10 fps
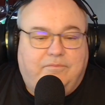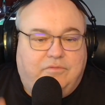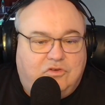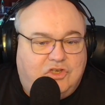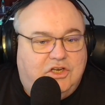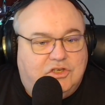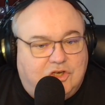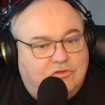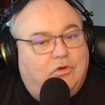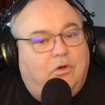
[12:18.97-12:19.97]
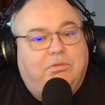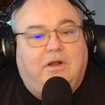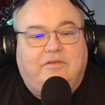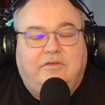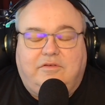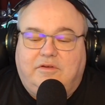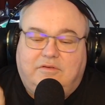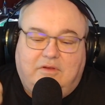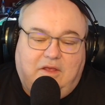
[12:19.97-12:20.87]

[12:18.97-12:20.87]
change control processes.